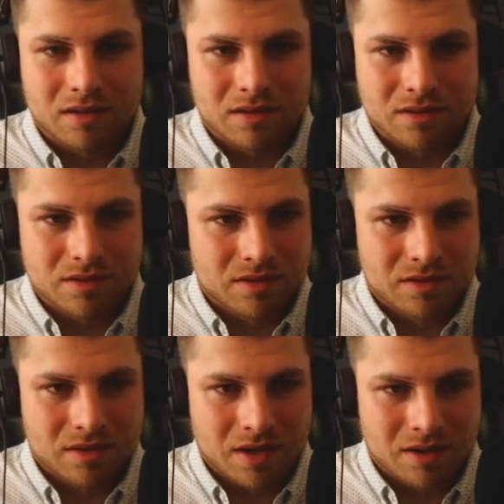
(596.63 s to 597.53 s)

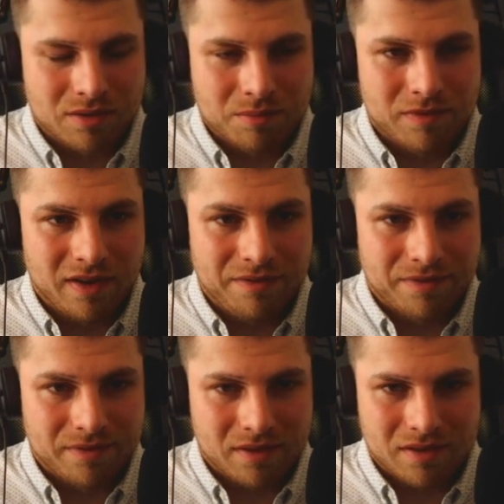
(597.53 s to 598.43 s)
string with
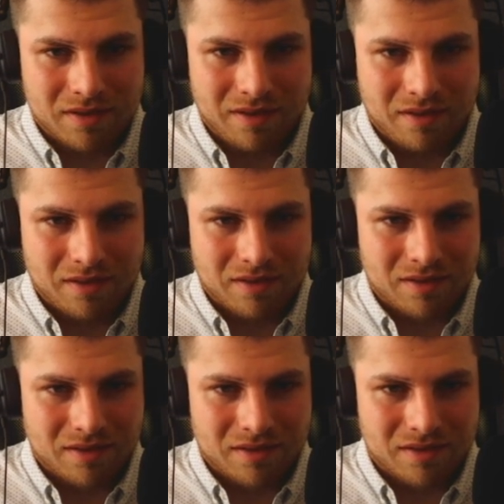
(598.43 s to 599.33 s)

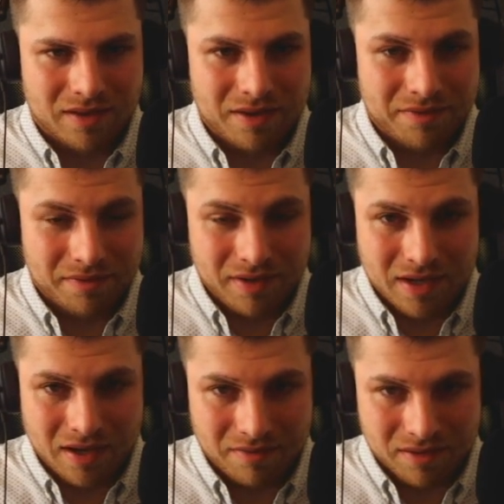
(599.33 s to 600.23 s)
if we
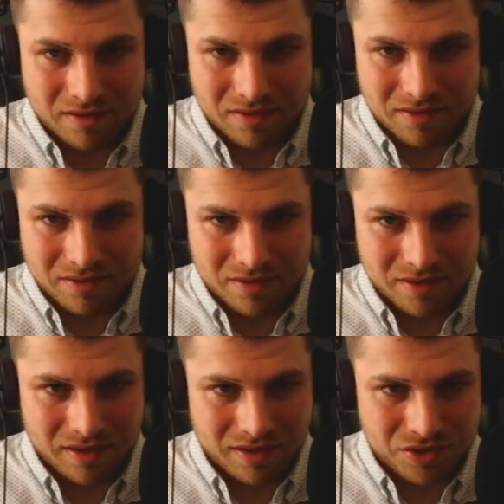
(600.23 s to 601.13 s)
haven't
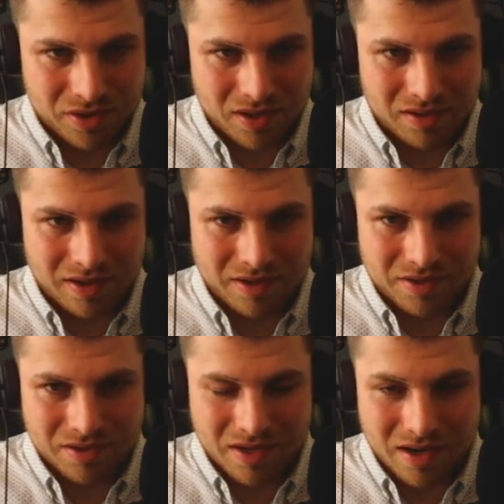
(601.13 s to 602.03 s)

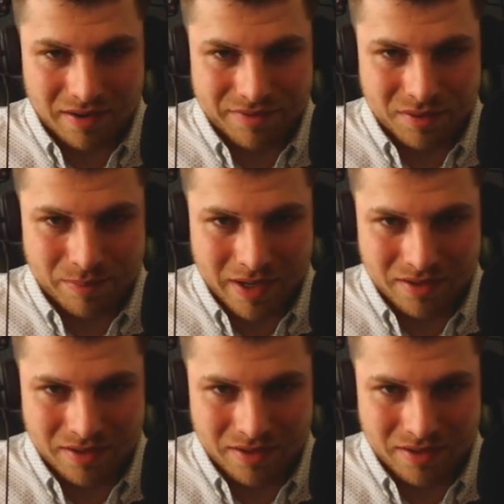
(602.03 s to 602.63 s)
initialized enough space